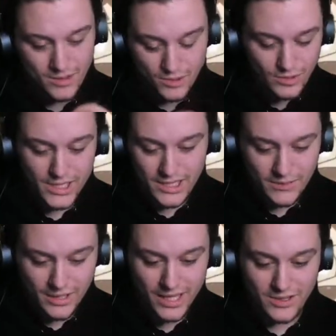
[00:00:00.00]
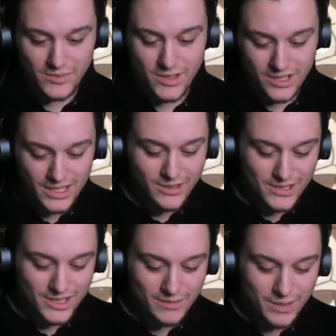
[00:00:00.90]
So you take something else, because then you
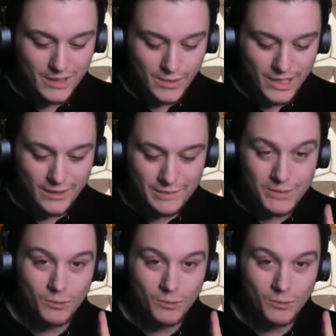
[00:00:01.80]
see... Like, right now, I'm at